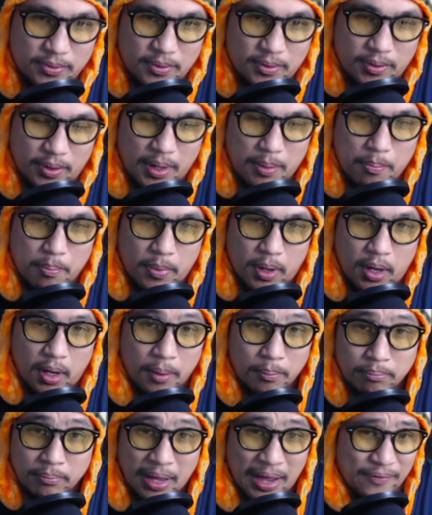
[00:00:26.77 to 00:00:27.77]
Right,
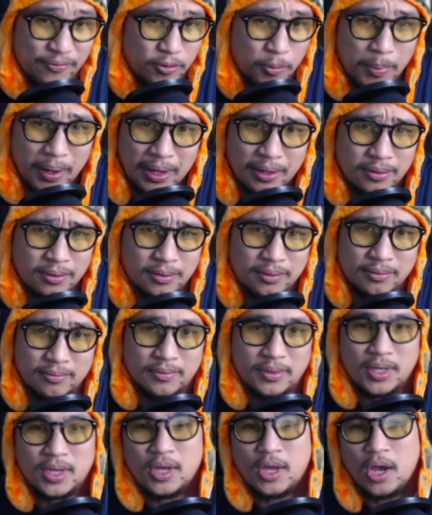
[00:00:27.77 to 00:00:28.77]
Mom Aftermath.
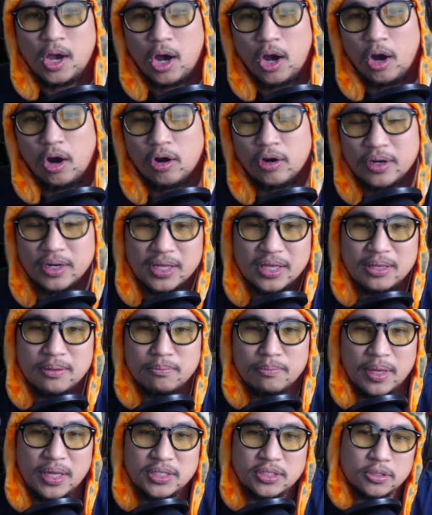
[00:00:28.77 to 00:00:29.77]
Arni
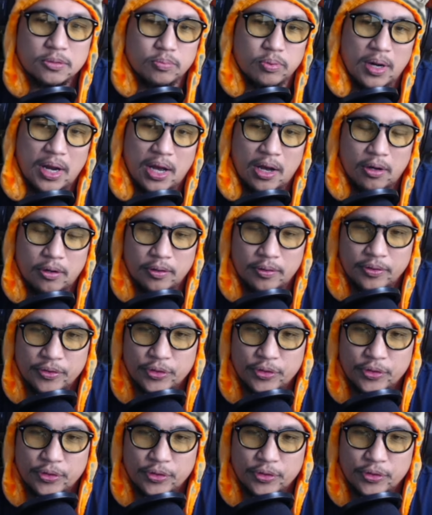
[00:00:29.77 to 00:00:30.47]
Metalbrow,